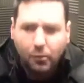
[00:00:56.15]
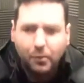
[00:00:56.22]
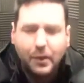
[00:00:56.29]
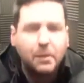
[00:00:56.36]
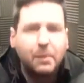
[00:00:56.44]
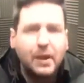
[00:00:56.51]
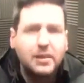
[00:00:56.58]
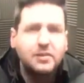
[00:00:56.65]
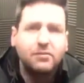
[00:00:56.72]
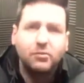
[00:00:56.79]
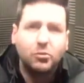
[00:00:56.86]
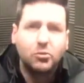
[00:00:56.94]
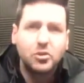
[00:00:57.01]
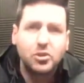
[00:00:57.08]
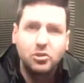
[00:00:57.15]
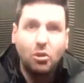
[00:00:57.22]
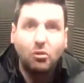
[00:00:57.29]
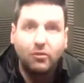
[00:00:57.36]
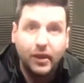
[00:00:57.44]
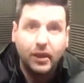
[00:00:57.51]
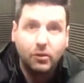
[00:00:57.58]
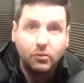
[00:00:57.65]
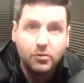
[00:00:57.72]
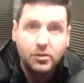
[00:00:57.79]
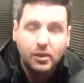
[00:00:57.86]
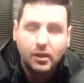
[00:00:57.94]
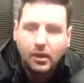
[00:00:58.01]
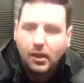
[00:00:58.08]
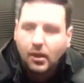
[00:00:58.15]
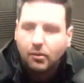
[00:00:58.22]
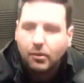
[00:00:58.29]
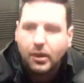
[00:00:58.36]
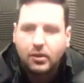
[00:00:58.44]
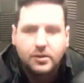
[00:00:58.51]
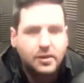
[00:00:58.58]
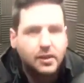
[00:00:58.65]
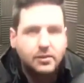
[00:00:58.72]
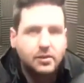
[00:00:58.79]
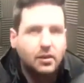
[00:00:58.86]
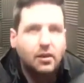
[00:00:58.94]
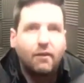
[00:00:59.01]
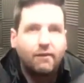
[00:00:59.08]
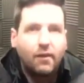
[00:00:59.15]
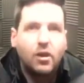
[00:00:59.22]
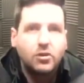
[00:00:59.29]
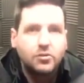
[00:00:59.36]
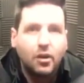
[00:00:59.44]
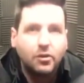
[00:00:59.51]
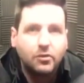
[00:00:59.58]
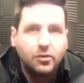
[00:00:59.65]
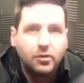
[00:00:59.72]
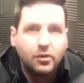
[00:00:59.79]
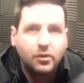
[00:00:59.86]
would be the best for stock vehicles. We class that as like a fast road